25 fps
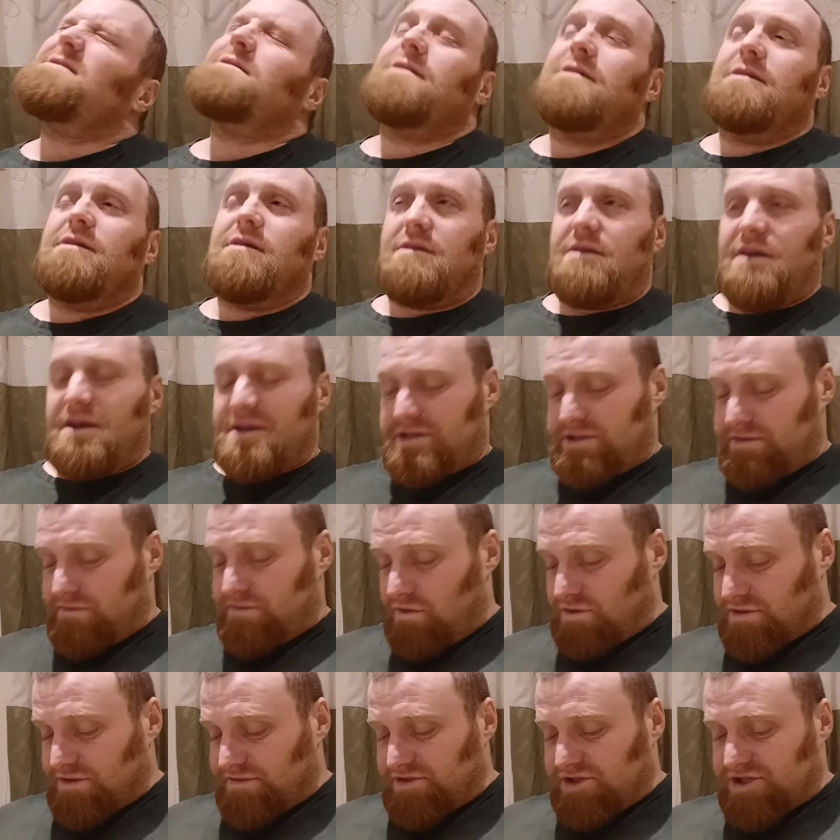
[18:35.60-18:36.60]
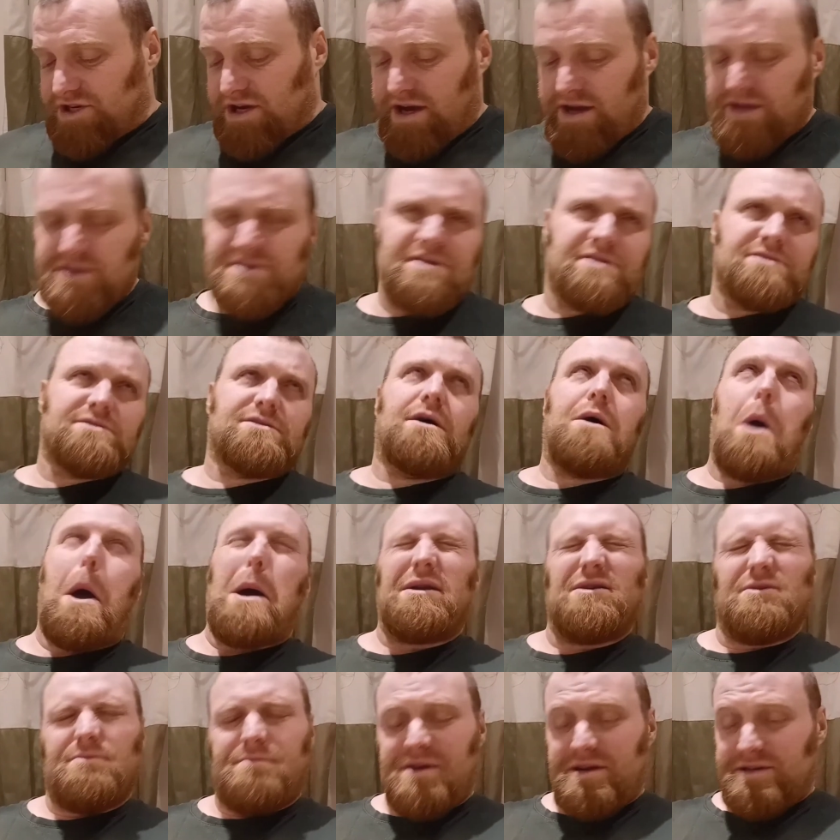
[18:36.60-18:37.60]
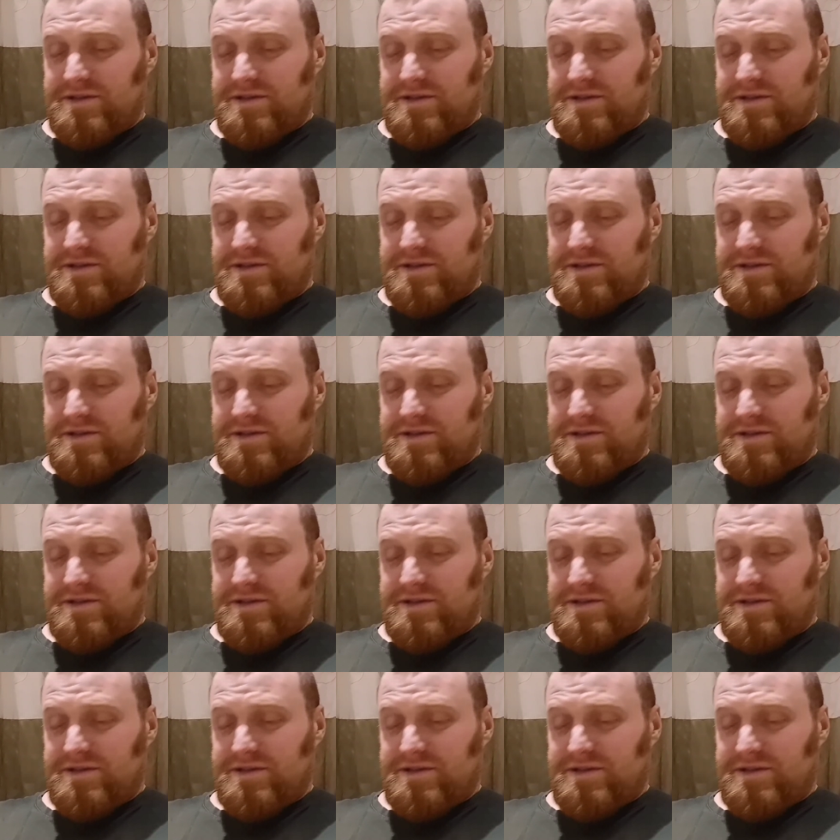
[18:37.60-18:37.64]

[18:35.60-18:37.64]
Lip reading: unless the rules have changed, because I don't play